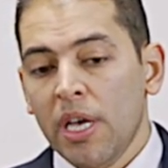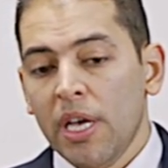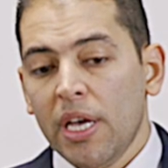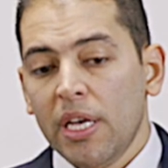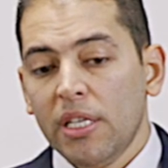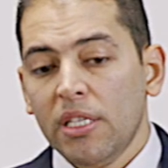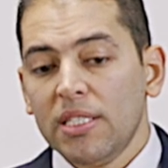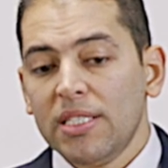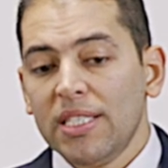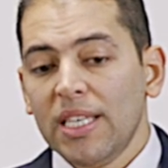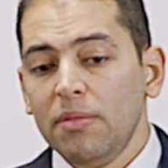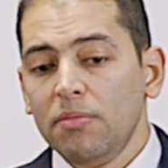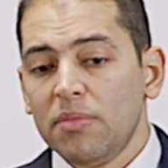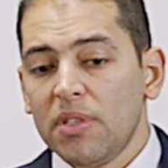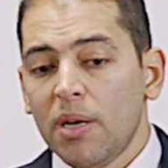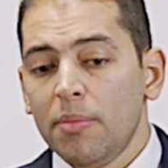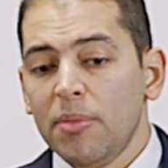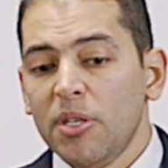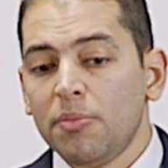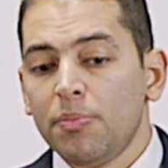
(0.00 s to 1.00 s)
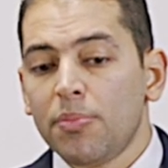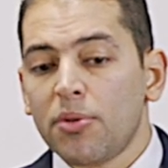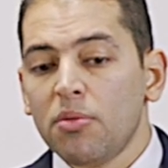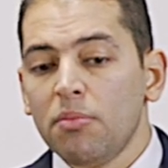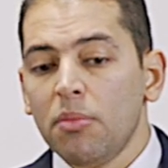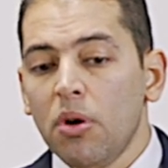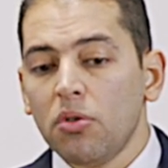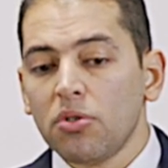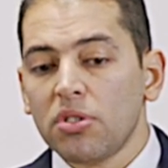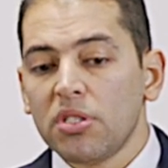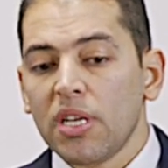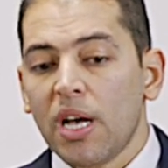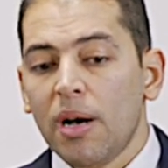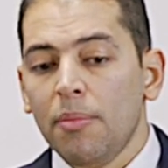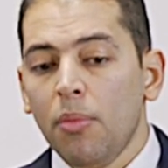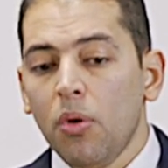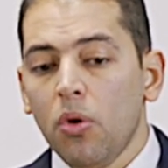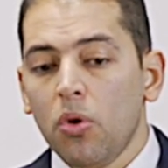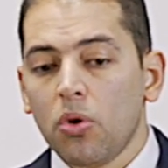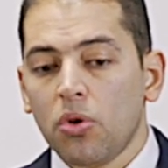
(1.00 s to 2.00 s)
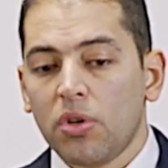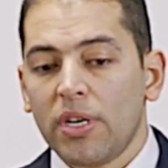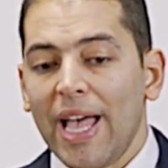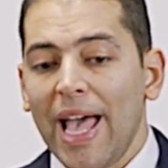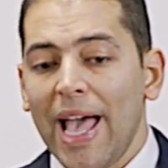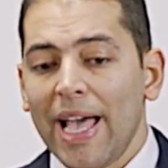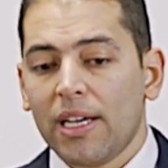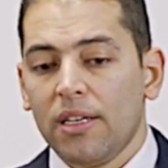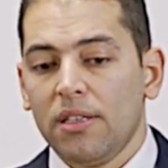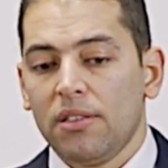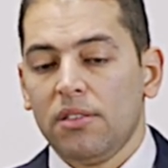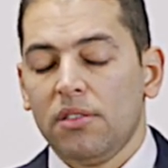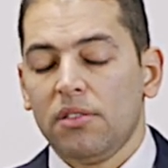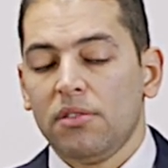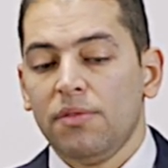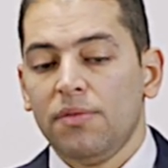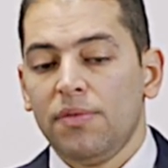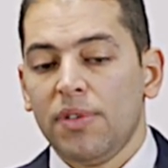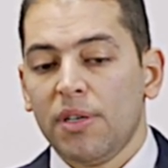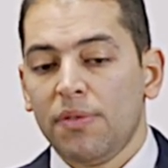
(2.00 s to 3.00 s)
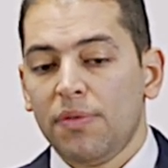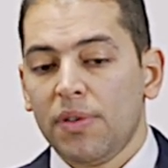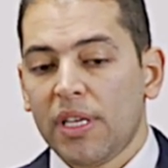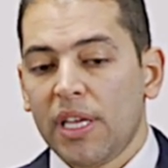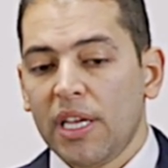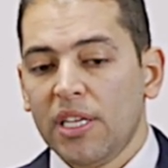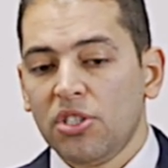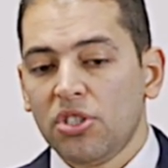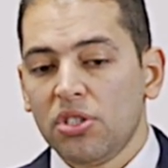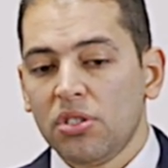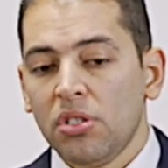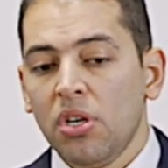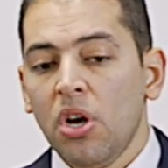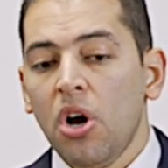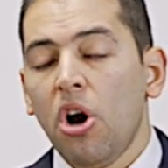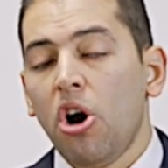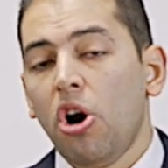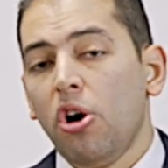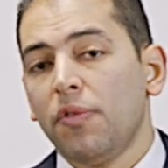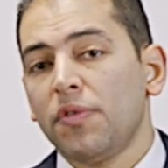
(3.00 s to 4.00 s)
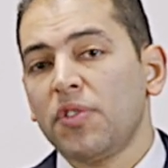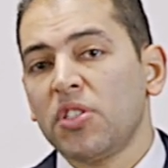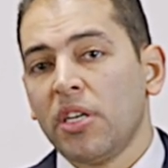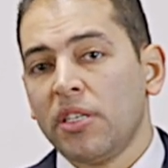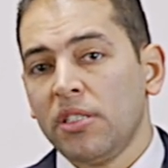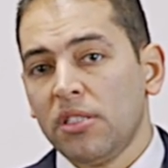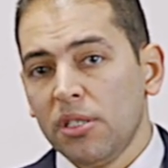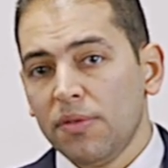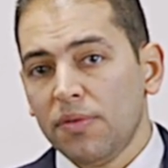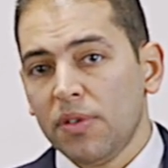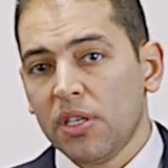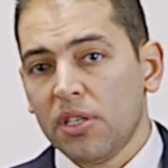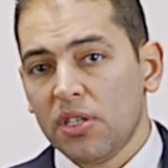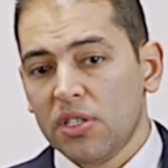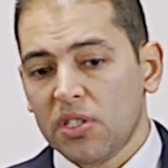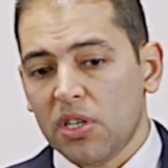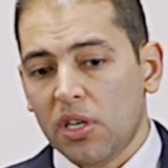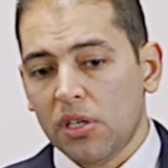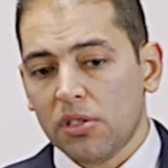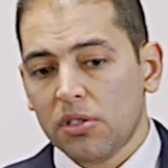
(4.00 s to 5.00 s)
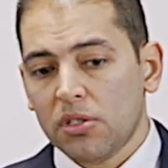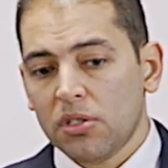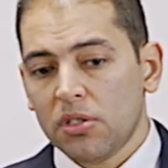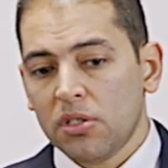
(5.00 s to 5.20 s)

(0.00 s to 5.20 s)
In the same time, it promotes a more accurate verification of scientific results.